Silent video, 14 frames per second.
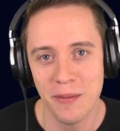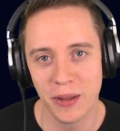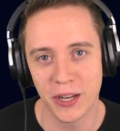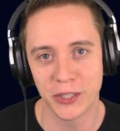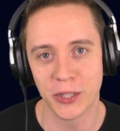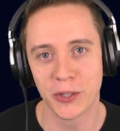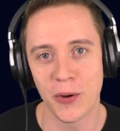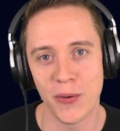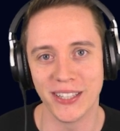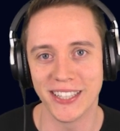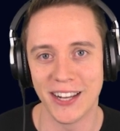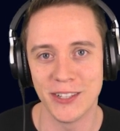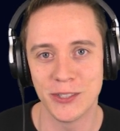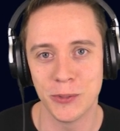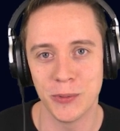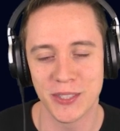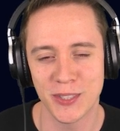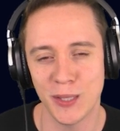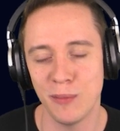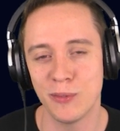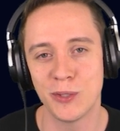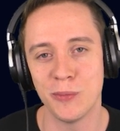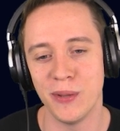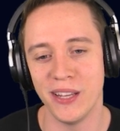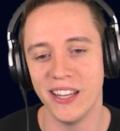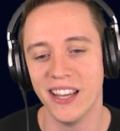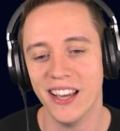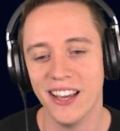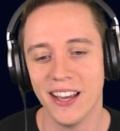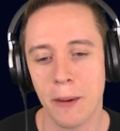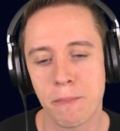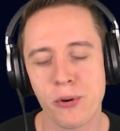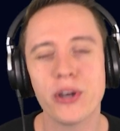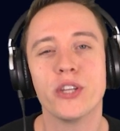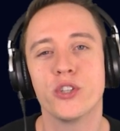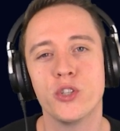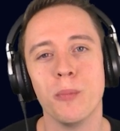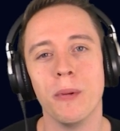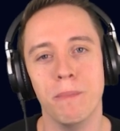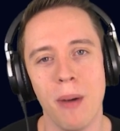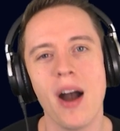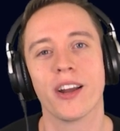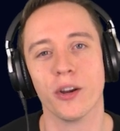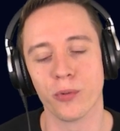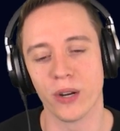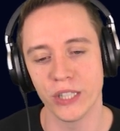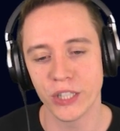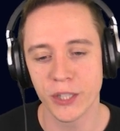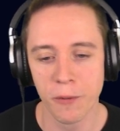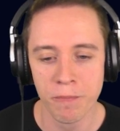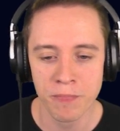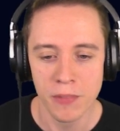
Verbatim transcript: because you're going down to what seems to be a pretty stupid bunker rush.